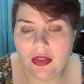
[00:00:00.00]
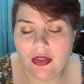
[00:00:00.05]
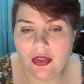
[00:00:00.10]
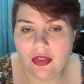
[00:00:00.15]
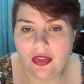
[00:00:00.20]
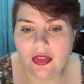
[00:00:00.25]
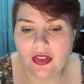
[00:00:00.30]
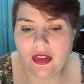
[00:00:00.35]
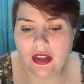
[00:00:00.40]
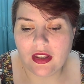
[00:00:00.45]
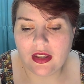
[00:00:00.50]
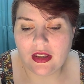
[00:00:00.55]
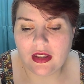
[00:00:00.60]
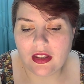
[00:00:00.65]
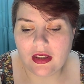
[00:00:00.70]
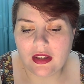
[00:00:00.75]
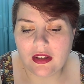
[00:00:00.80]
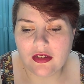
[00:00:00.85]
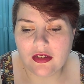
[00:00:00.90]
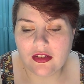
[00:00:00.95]

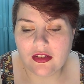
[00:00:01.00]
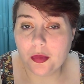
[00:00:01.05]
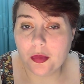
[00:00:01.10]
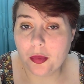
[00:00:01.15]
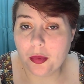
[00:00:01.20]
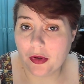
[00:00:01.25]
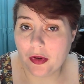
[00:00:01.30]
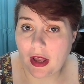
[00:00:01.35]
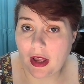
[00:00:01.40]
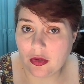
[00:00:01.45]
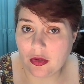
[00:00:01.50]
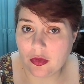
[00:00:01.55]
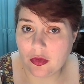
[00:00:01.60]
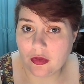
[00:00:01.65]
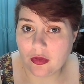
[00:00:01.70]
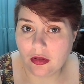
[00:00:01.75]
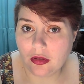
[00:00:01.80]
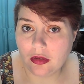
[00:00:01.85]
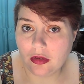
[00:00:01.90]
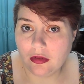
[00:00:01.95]
the
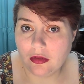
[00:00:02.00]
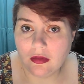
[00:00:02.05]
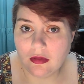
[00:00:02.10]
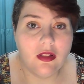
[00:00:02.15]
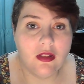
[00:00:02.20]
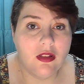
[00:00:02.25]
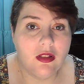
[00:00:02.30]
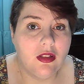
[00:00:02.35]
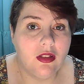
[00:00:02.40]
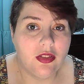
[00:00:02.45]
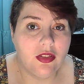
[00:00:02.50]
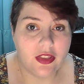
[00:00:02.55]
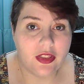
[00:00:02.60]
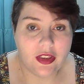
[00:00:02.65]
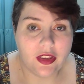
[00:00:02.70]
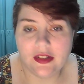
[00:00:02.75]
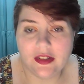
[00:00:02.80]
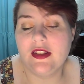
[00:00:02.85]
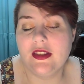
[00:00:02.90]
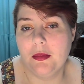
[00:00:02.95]
supernatural,
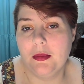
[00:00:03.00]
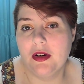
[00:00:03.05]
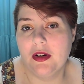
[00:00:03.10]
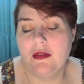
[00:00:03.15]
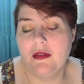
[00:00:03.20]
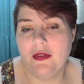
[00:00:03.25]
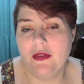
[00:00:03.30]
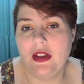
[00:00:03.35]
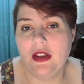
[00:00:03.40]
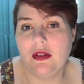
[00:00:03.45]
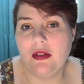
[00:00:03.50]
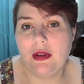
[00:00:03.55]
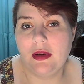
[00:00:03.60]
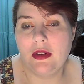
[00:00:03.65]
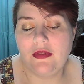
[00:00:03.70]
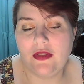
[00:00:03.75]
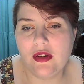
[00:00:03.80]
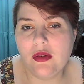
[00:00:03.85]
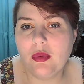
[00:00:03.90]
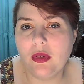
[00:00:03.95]
this is the book for you.
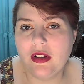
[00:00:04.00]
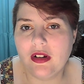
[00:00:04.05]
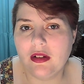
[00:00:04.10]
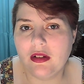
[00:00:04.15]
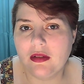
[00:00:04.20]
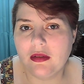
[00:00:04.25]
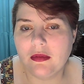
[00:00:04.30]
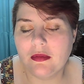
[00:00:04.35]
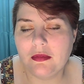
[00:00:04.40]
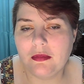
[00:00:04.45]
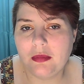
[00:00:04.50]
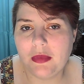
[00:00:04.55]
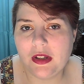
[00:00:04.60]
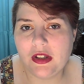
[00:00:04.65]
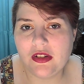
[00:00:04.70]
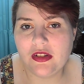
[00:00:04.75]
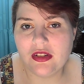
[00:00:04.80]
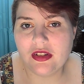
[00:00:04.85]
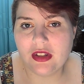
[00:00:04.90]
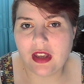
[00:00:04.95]
If you want to
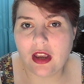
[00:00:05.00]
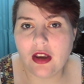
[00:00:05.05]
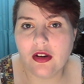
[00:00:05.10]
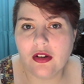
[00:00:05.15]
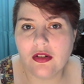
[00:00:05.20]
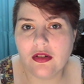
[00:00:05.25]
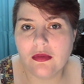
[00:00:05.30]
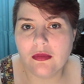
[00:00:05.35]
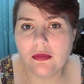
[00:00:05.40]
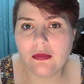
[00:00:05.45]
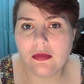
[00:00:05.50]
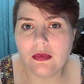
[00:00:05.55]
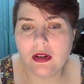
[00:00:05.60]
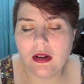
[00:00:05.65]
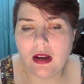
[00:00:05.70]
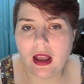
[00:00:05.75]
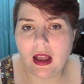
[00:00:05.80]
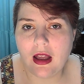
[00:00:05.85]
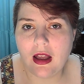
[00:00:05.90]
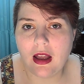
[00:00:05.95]
be scared
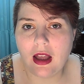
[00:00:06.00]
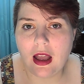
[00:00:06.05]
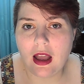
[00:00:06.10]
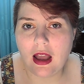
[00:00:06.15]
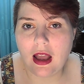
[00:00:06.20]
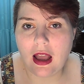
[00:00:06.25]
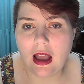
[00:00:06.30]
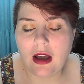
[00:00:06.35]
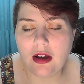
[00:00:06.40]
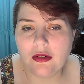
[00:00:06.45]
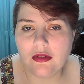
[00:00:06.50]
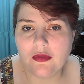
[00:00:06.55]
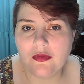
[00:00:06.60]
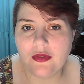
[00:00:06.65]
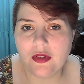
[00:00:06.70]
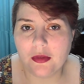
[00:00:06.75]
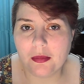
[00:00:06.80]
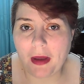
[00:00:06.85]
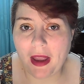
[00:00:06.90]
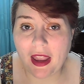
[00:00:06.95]
out of
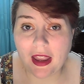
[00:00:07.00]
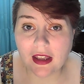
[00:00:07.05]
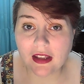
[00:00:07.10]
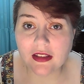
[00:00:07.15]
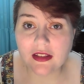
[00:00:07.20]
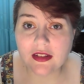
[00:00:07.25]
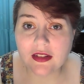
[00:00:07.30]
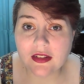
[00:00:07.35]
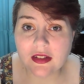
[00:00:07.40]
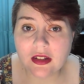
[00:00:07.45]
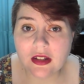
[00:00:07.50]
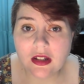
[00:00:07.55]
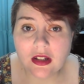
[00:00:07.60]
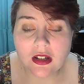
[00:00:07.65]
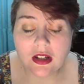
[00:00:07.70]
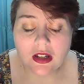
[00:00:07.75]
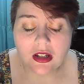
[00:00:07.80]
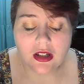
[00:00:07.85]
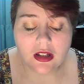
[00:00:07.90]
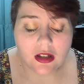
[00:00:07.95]
your pants,
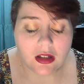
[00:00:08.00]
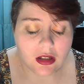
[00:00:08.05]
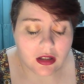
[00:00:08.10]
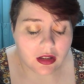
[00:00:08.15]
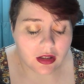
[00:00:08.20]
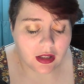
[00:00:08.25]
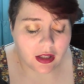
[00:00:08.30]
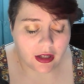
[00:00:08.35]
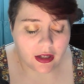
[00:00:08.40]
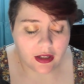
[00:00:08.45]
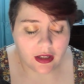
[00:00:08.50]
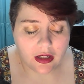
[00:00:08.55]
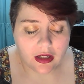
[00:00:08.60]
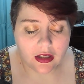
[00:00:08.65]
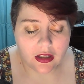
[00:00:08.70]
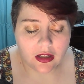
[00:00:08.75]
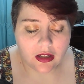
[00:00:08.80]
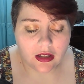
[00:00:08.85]
like,